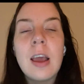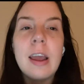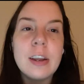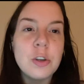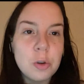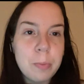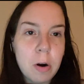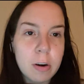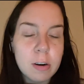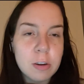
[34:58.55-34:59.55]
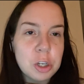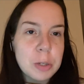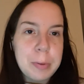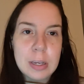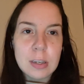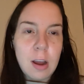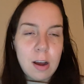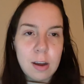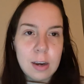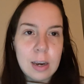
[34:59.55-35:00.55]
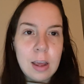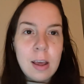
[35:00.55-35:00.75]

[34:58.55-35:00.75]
a two-parter just based on